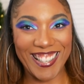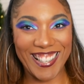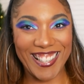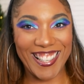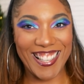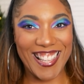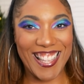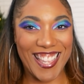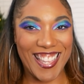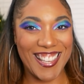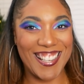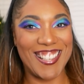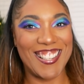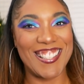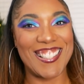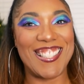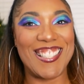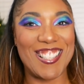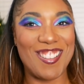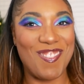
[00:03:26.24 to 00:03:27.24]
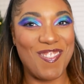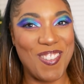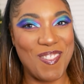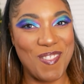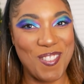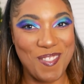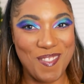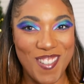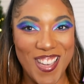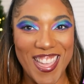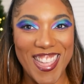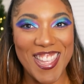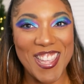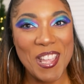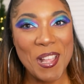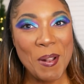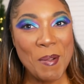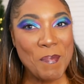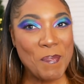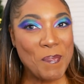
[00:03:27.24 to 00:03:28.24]
I know some people might
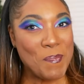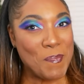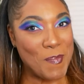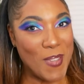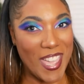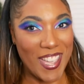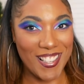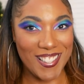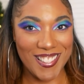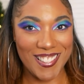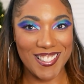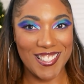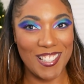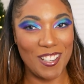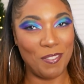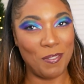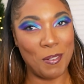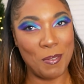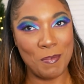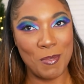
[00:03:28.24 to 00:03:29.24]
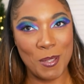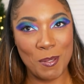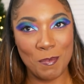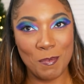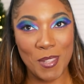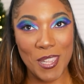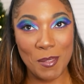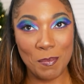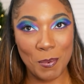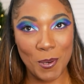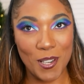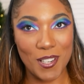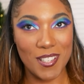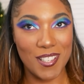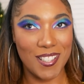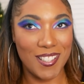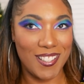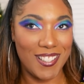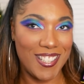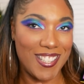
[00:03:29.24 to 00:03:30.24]
beg to differ, but me
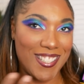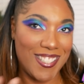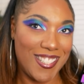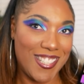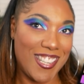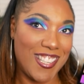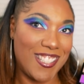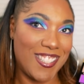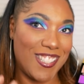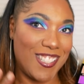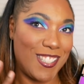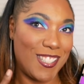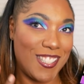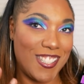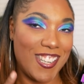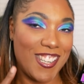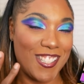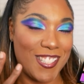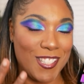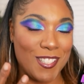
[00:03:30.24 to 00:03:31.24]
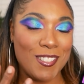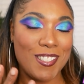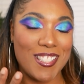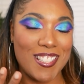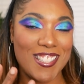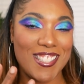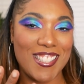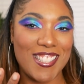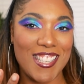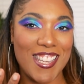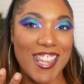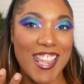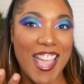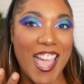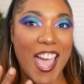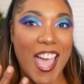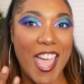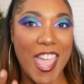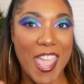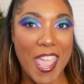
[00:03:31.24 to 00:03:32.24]
personally, since as you can see,
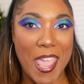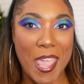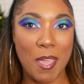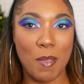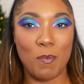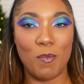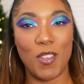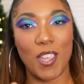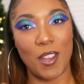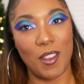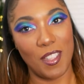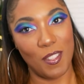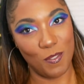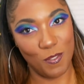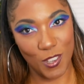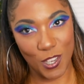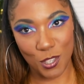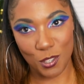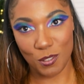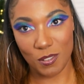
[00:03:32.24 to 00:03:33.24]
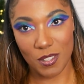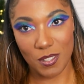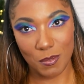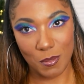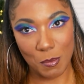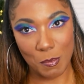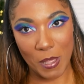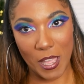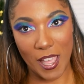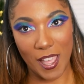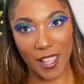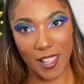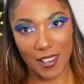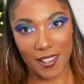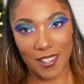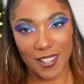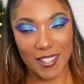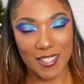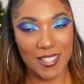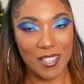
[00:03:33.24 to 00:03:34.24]
I am very adventurous with my eye
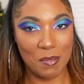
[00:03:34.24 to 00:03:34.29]
looks.